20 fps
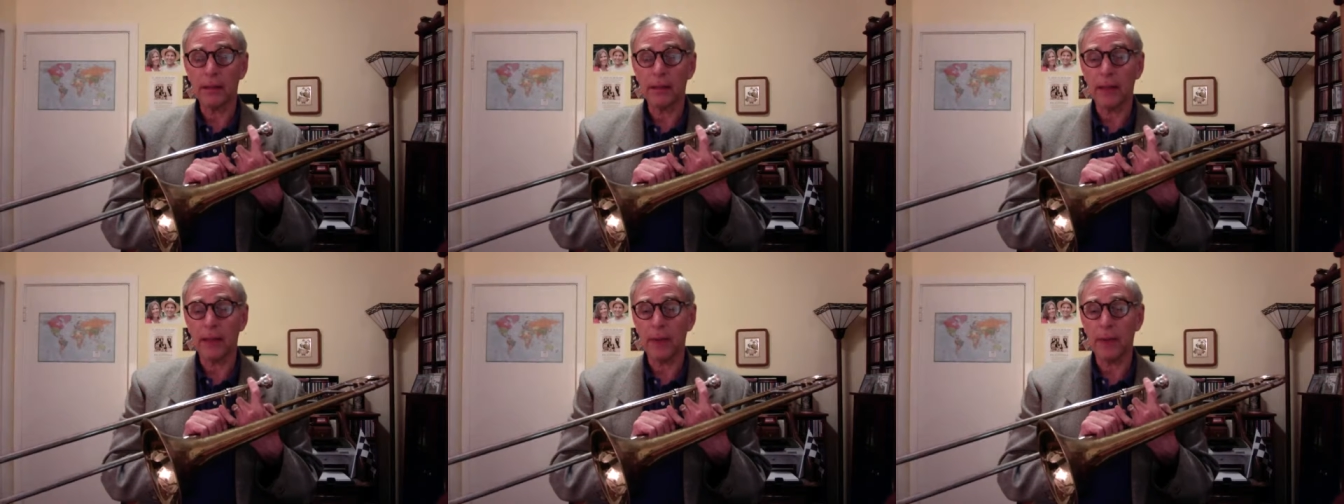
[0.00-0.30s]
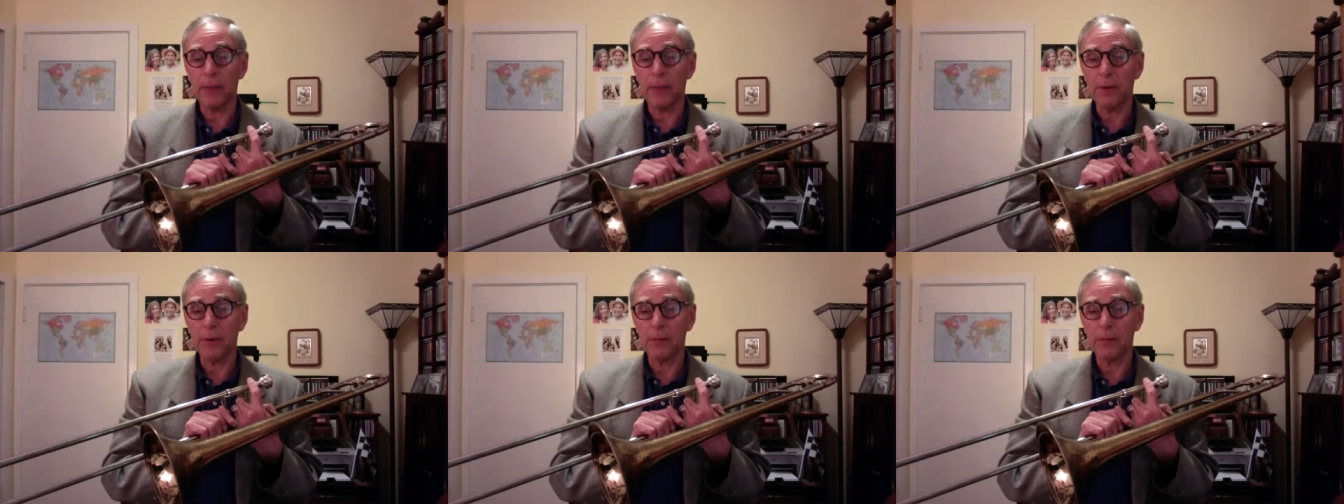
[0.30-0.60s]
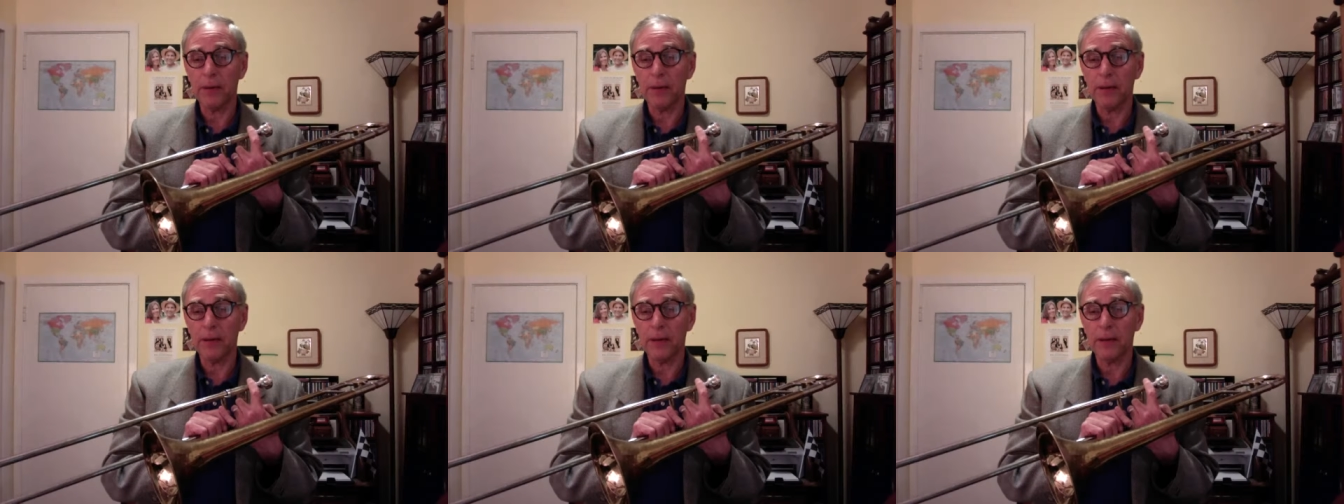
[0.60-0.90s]
and that would
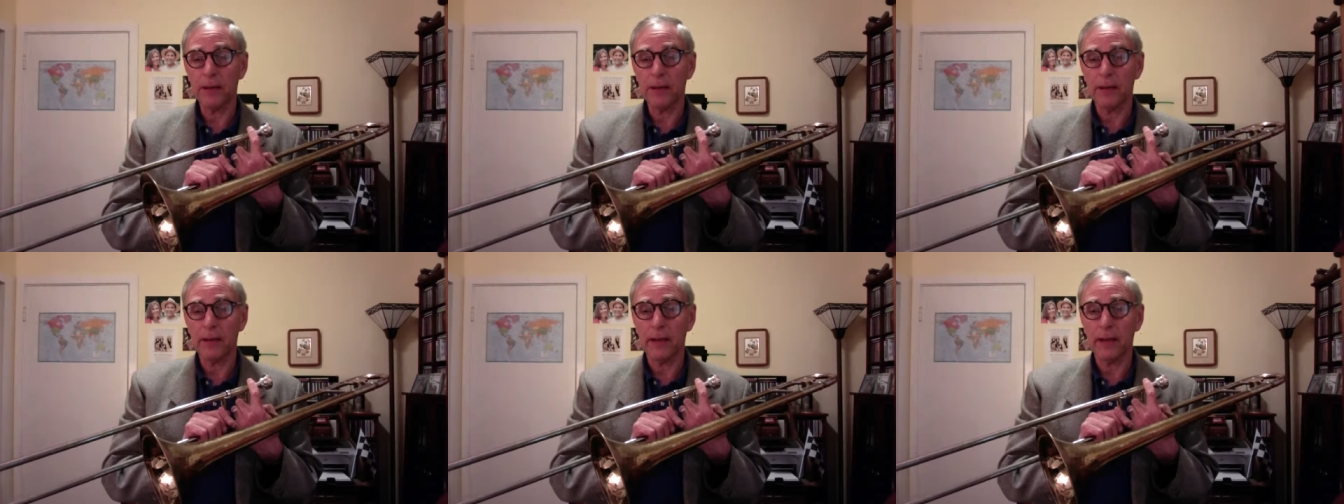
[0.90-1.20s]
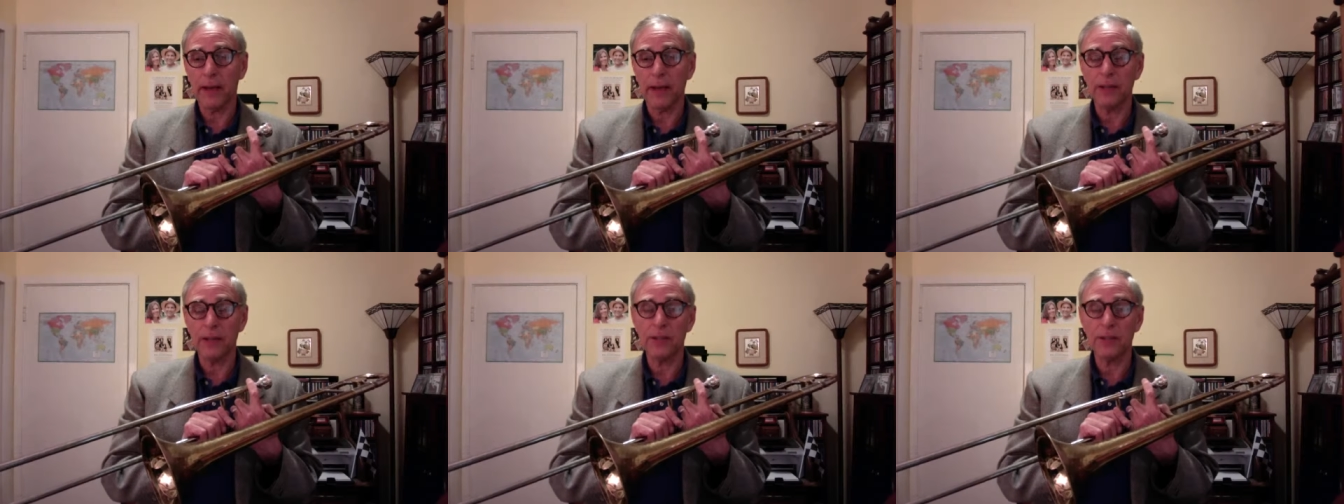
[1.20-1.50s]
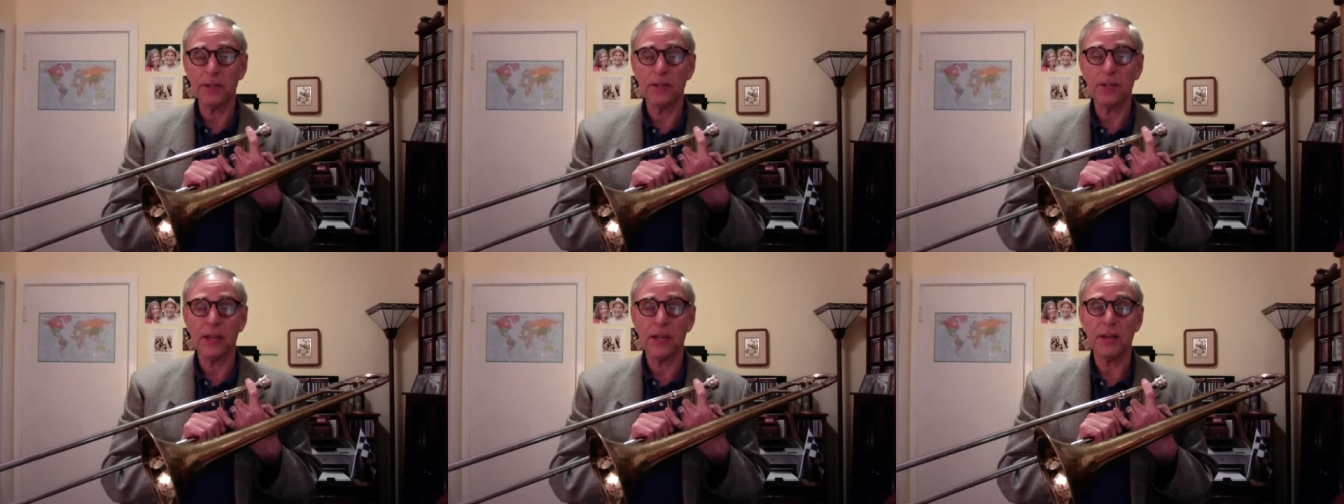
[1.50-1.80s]
mean eight
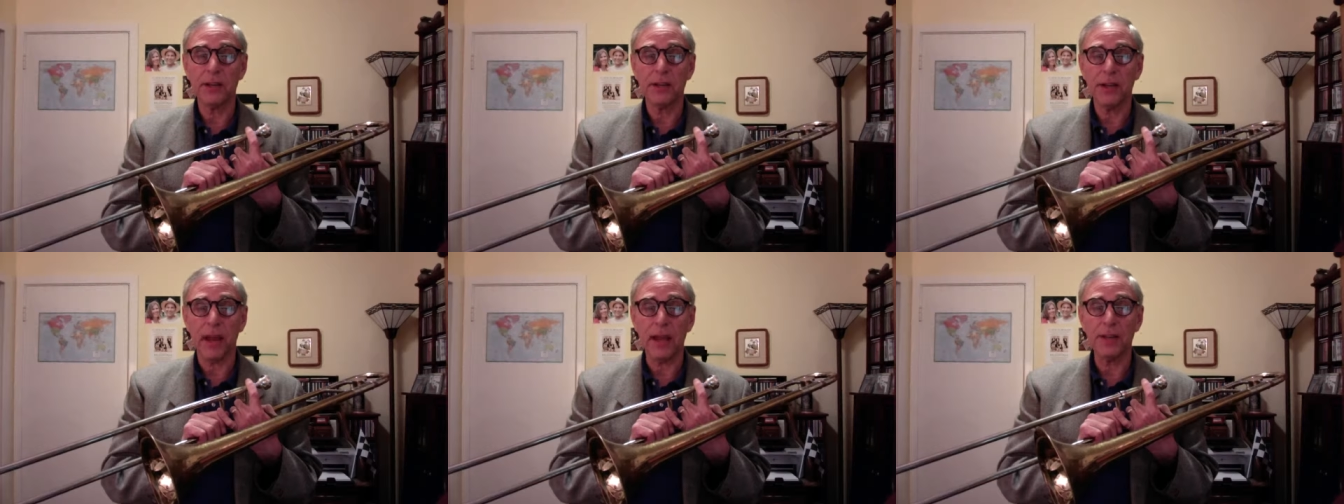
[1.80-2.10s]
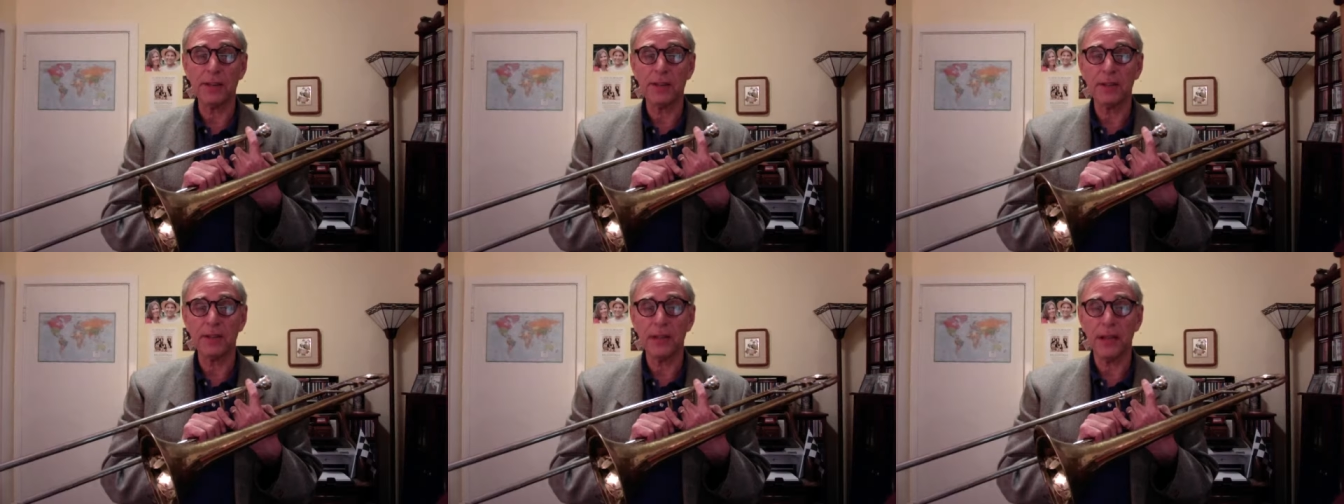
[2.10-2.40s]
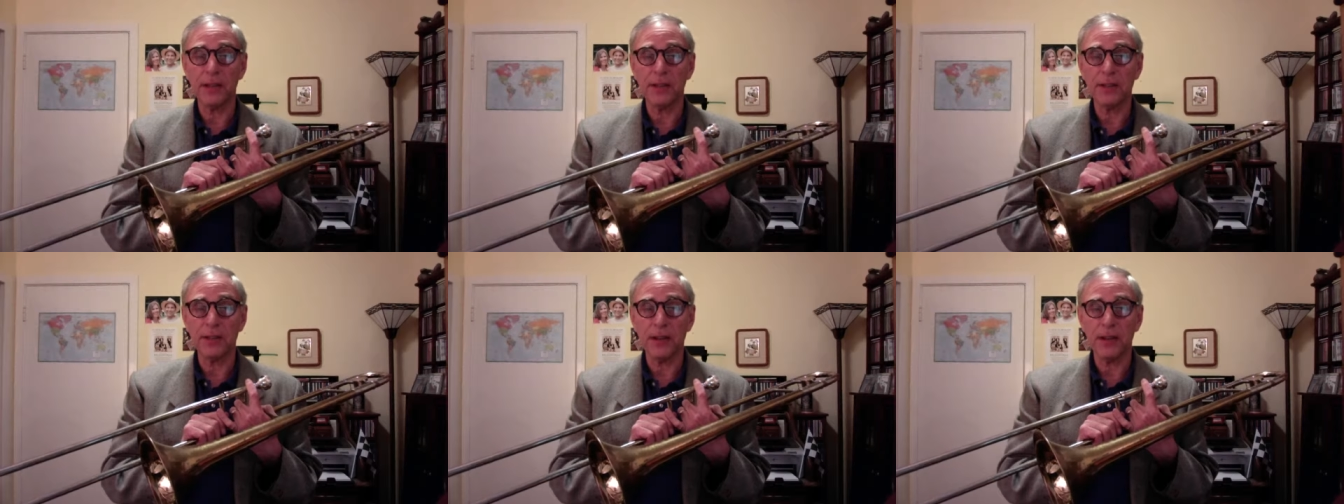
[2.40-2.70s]
to, ten, eight to
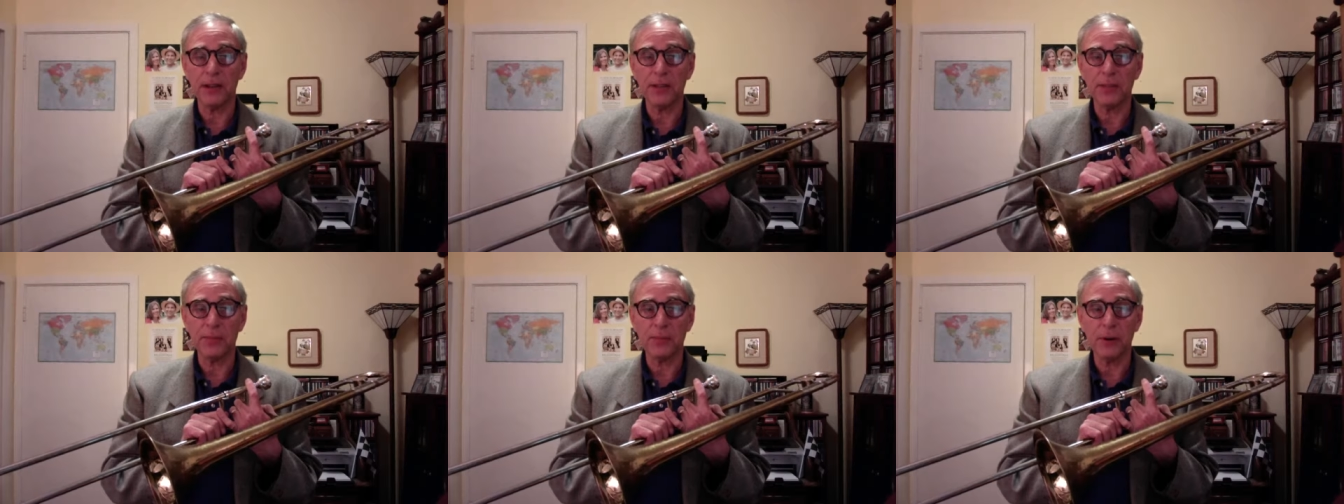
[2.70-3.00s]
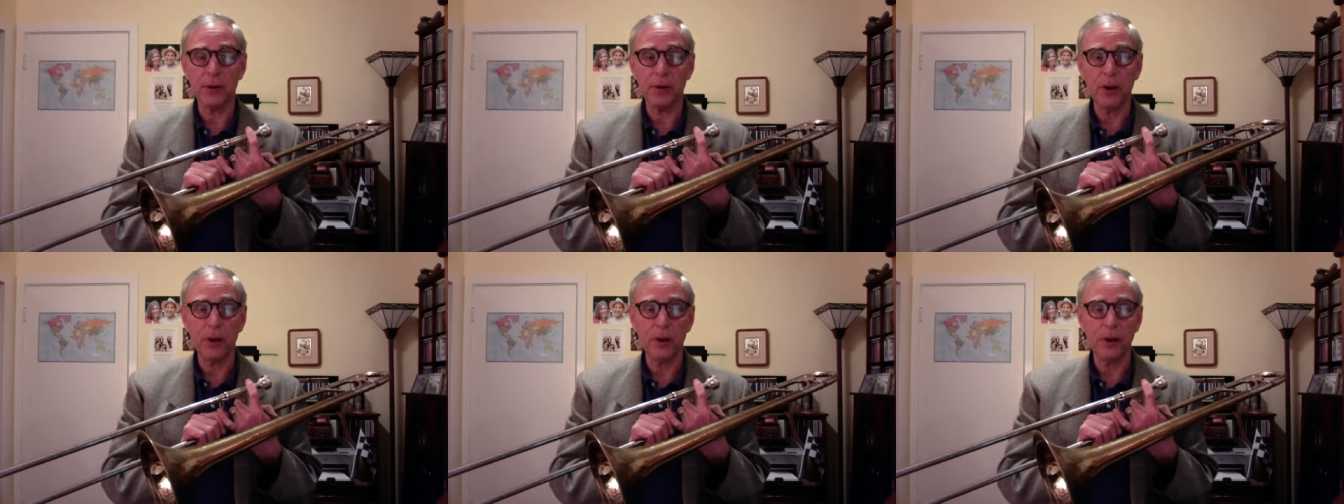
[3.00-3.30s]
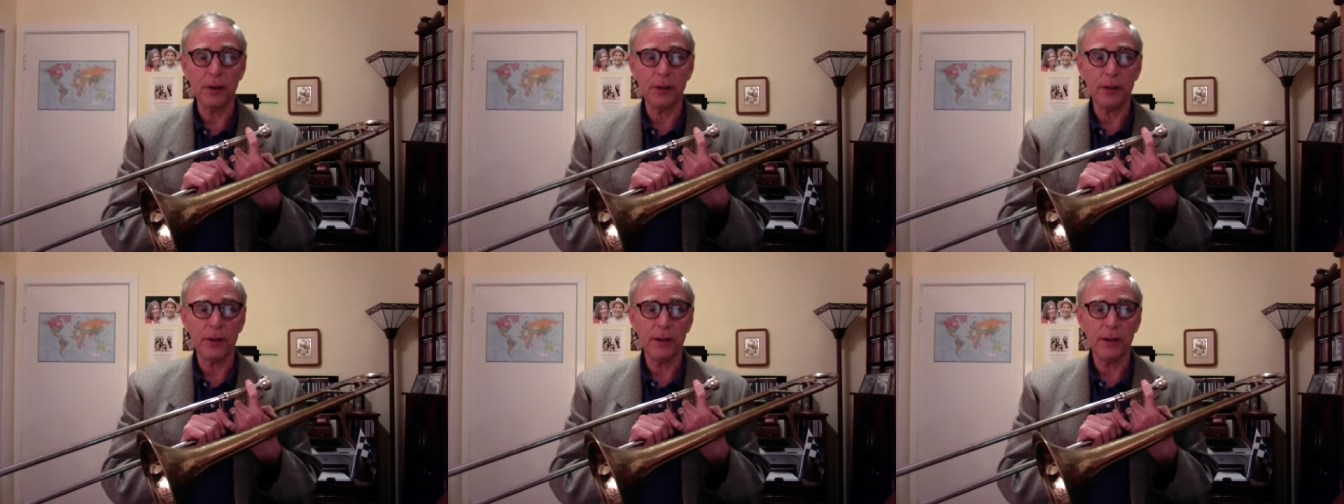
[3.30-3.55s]
10 seconds per note.